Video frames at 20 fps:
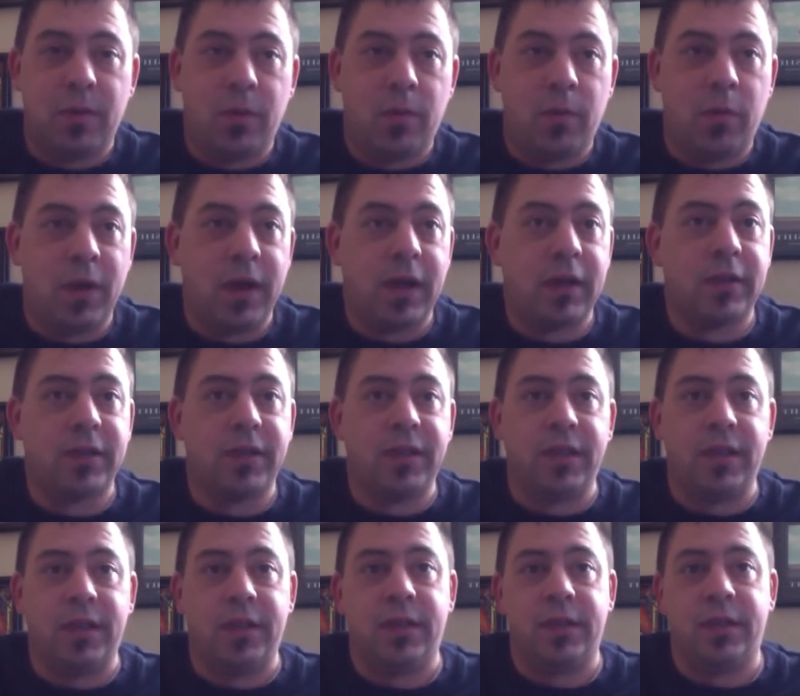where
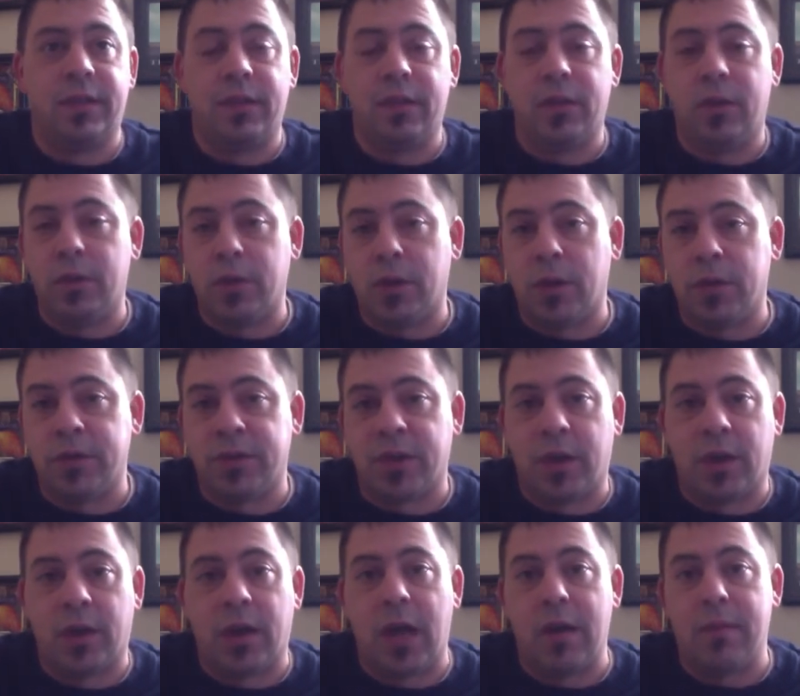the logos
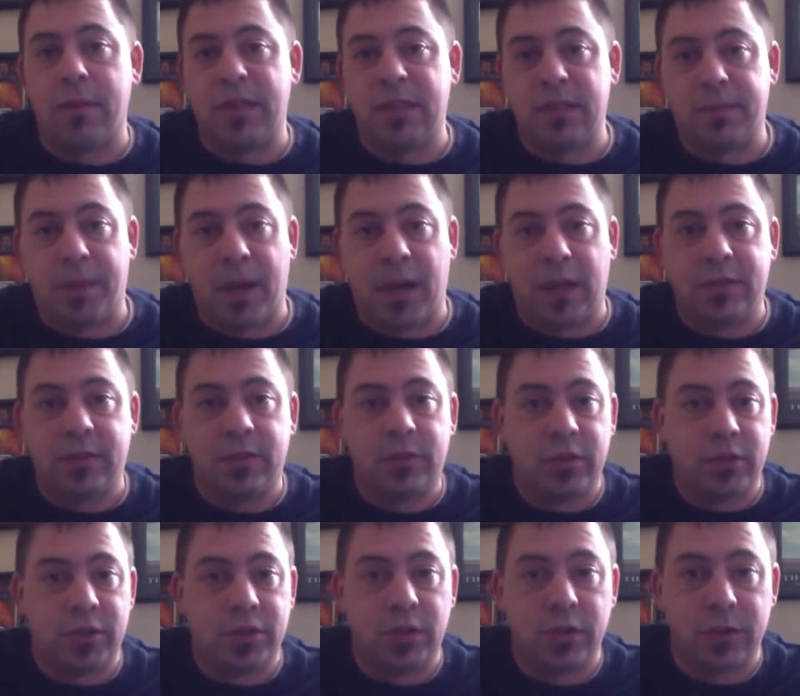are, how many spots on the
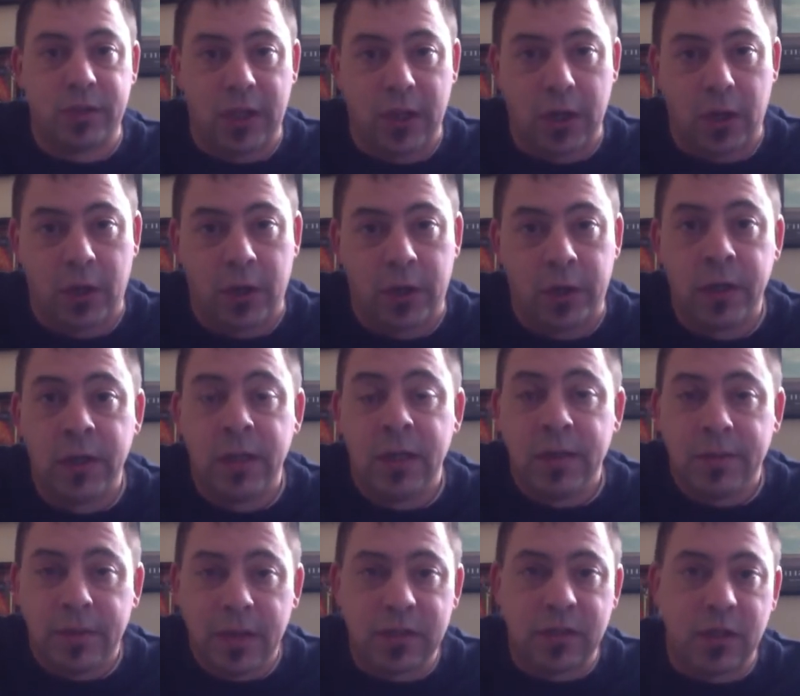shirt they are,
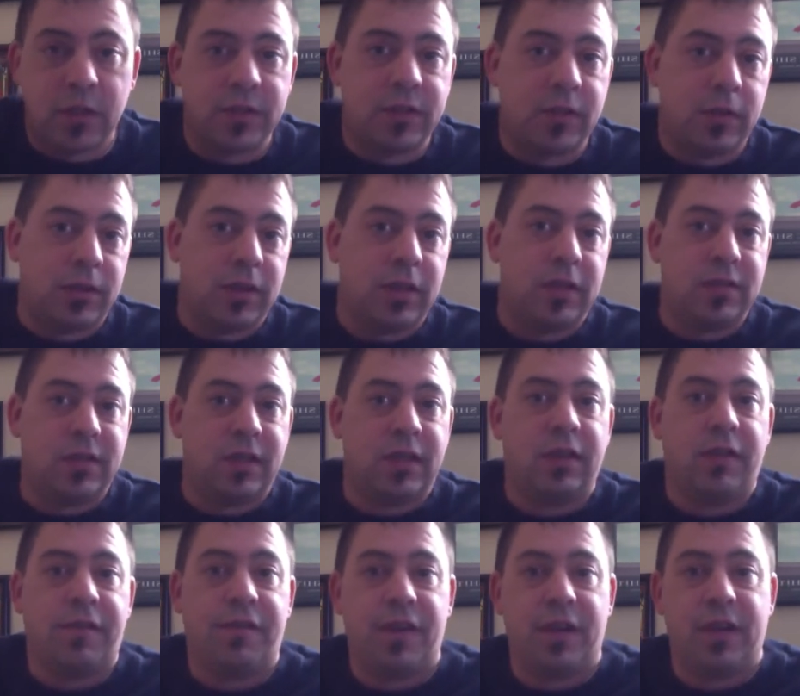that's also going to take
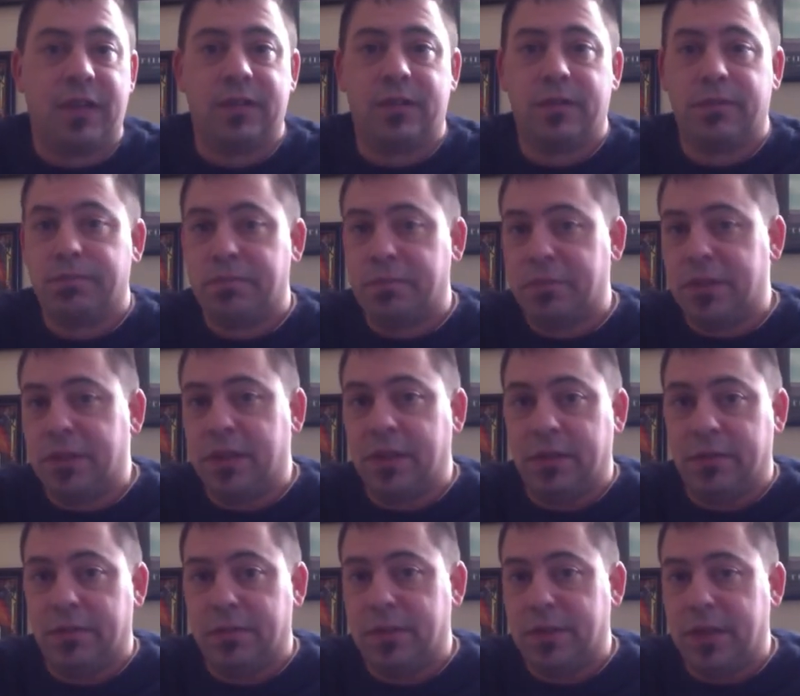effect
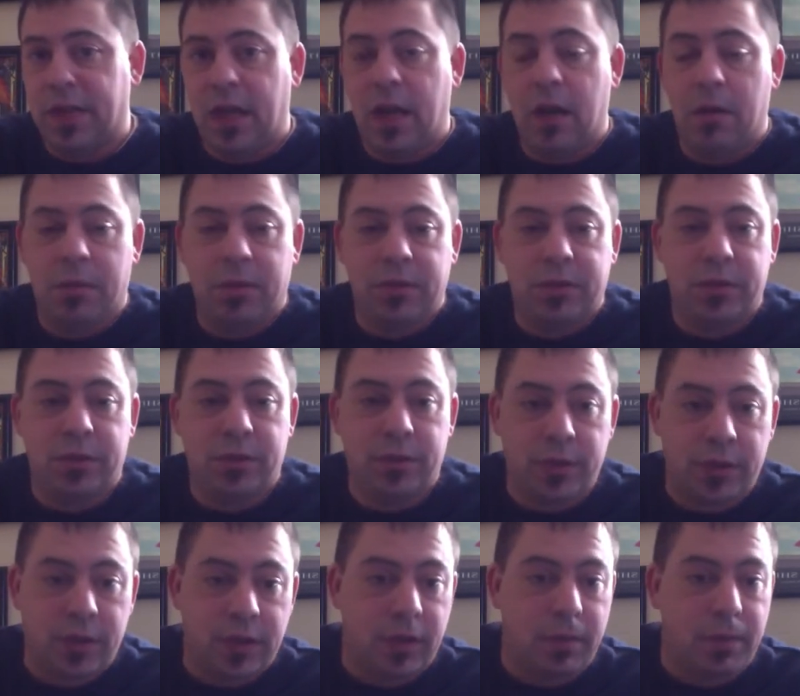to how much you're
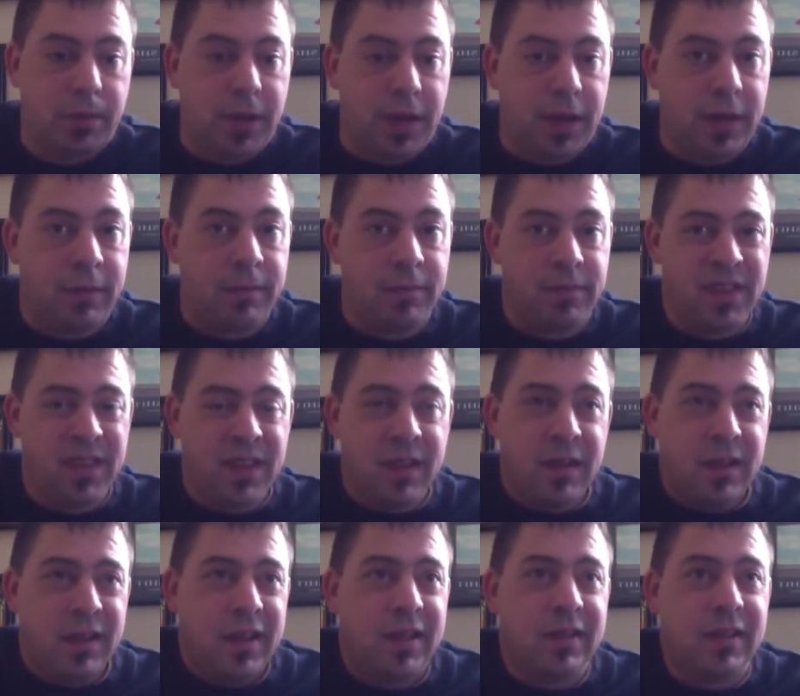going to pay.
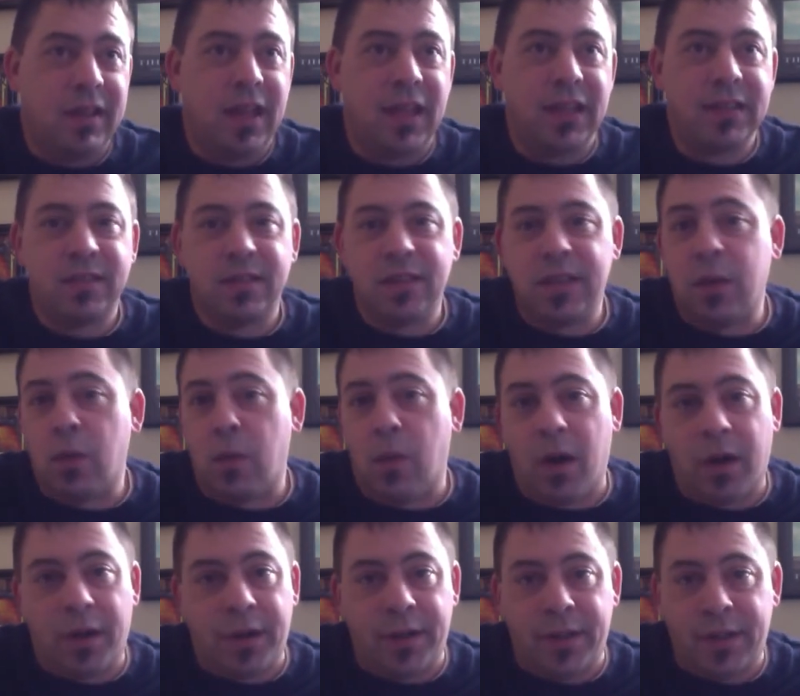And lastly,
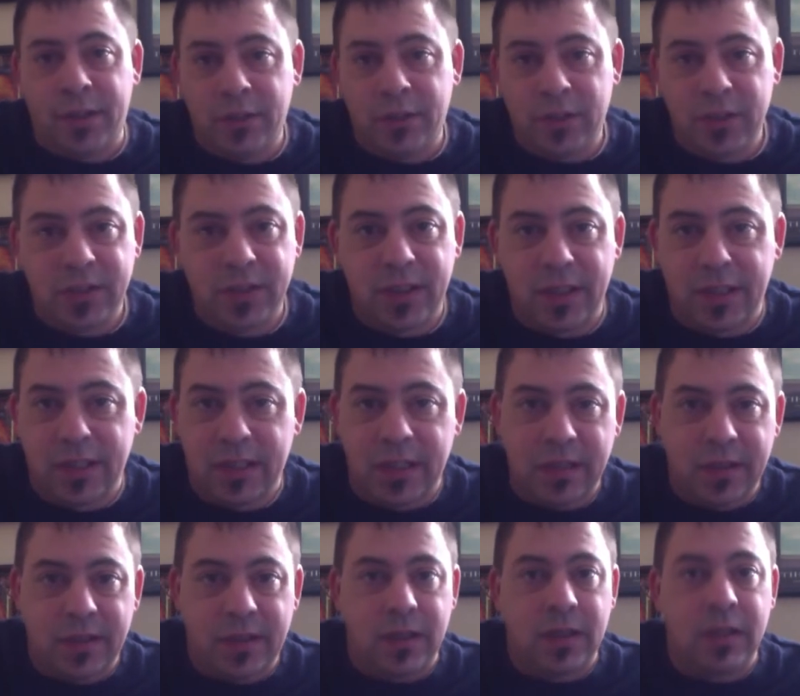quantity, just like
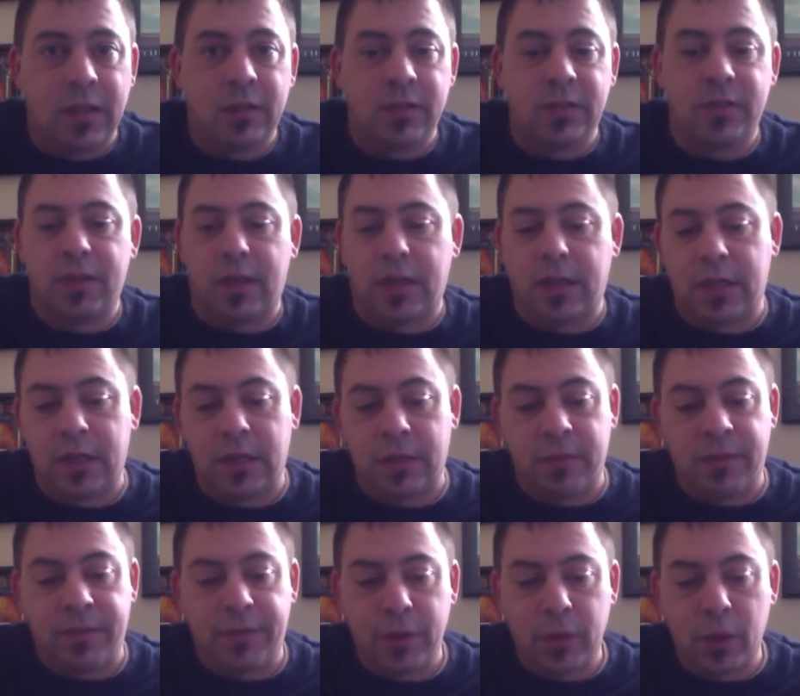anything else.
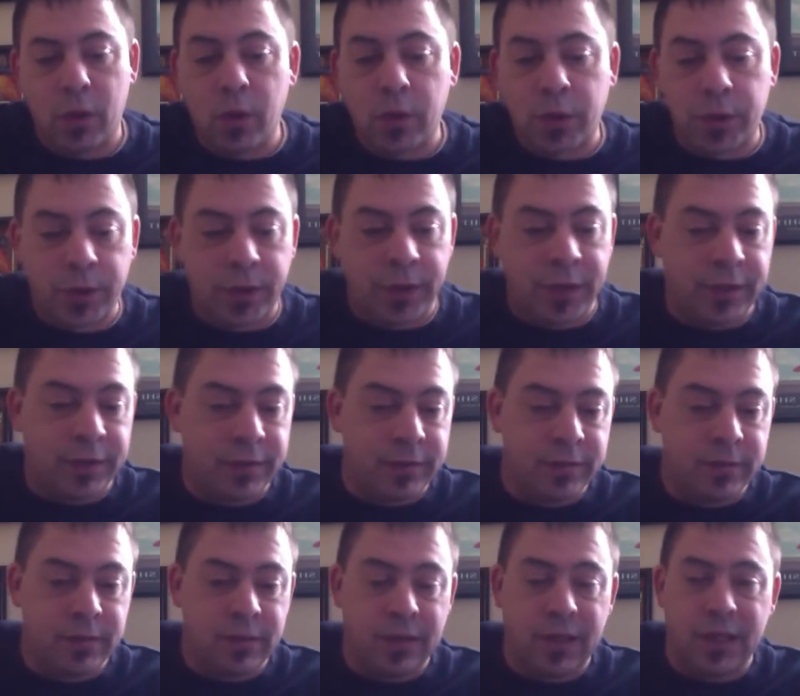If you're
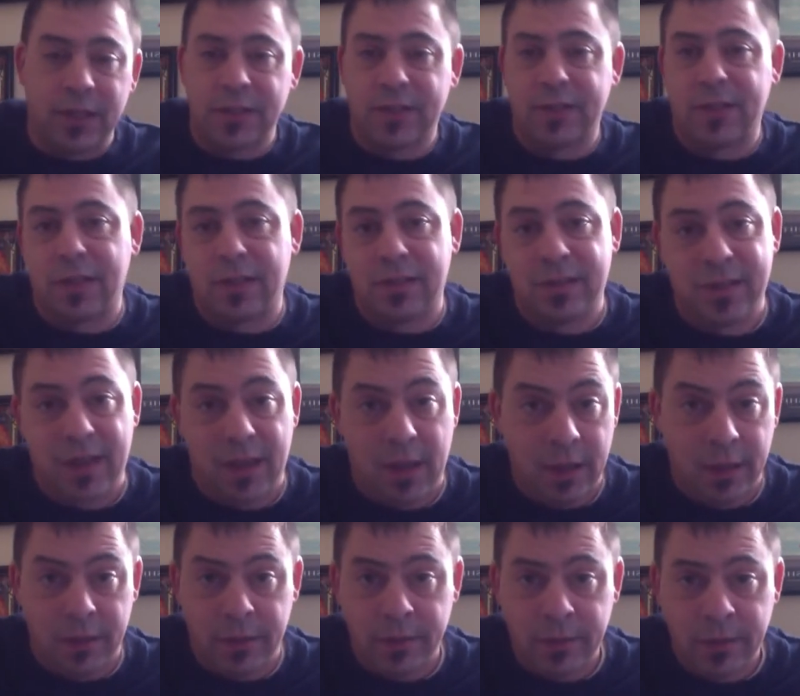ordering less than
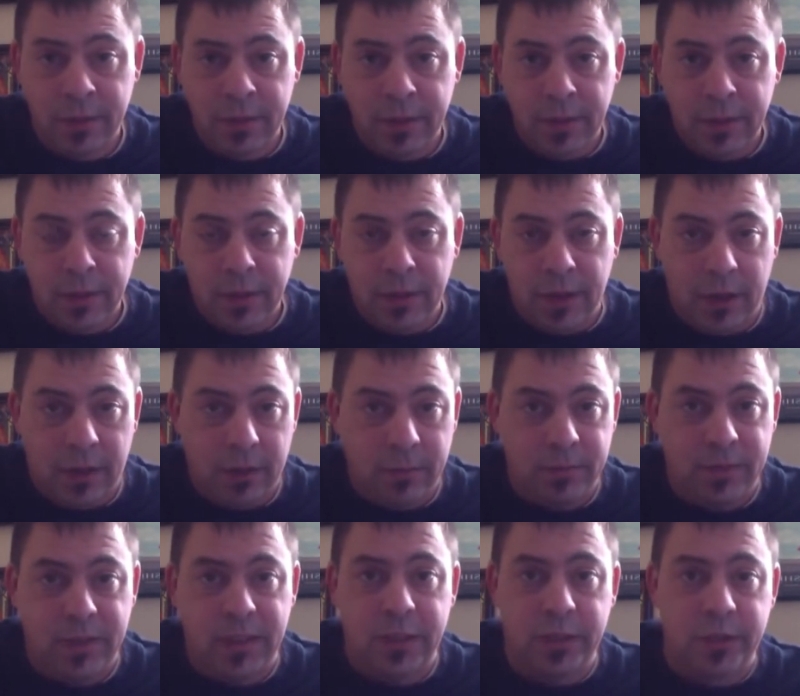10
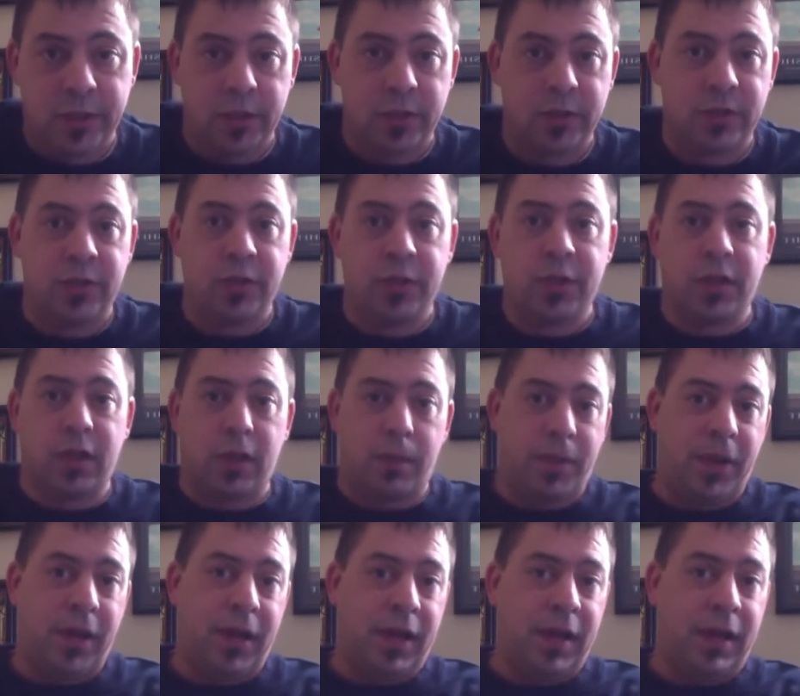t-shirts, you're going to
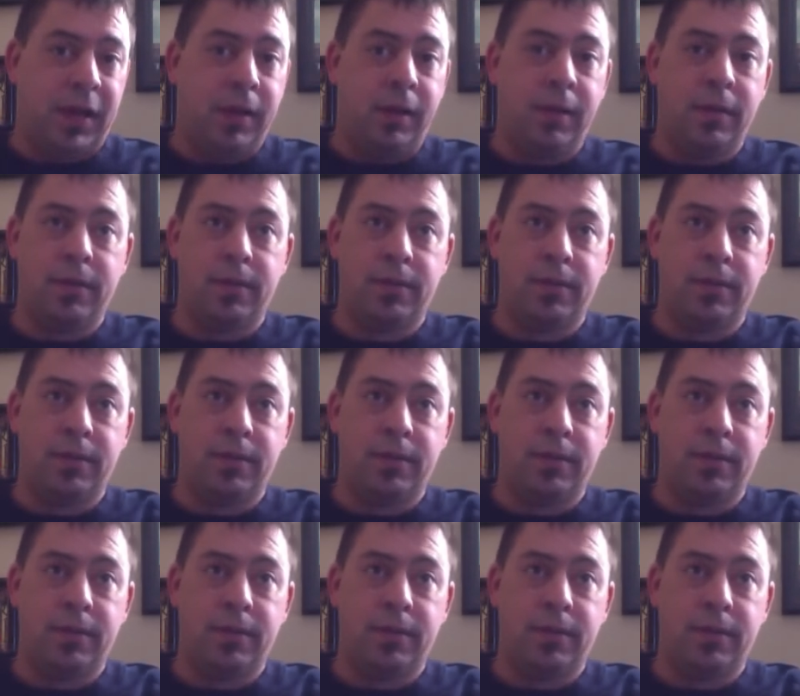pay